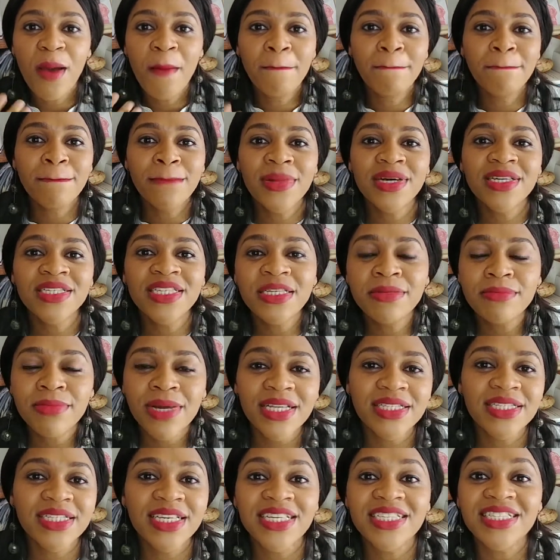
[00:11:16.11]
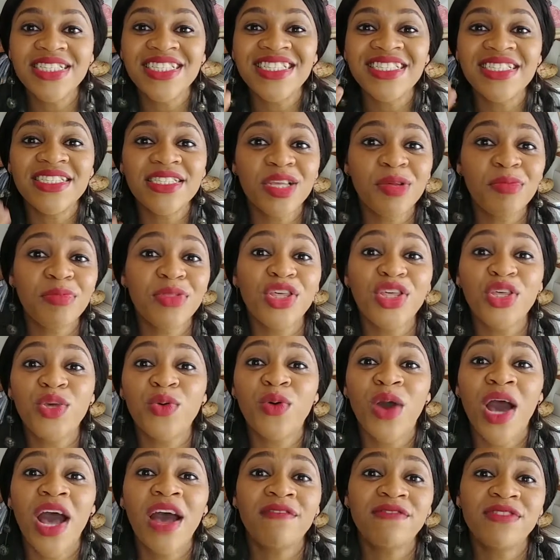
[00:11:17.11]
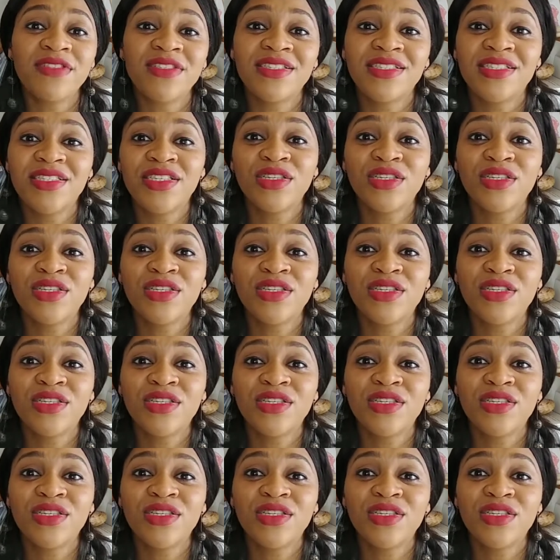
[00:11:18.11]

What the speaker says: Money matters is something you will have to